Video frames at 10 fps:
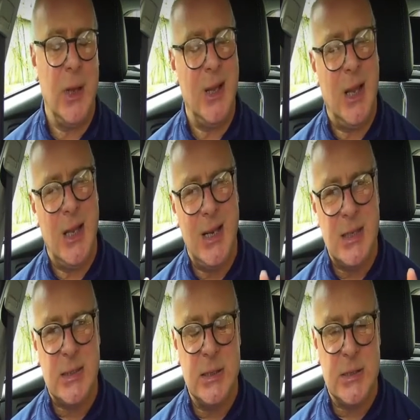and that's
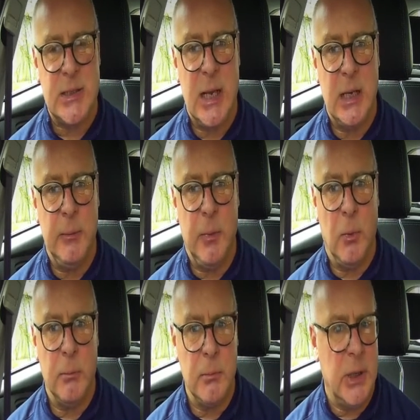understandable,
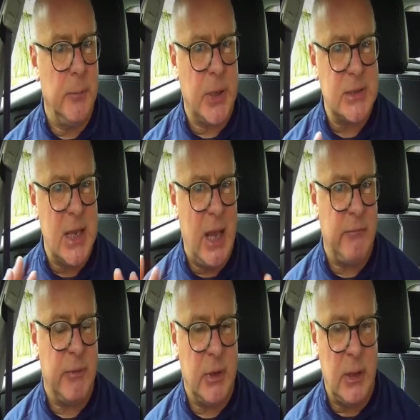because they
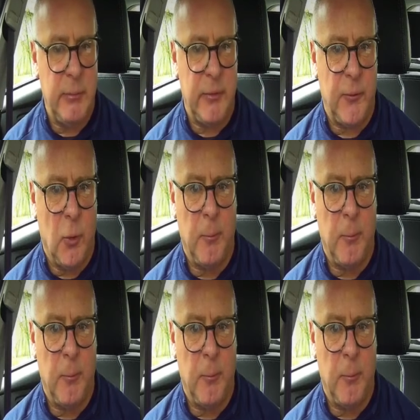haven't done it before.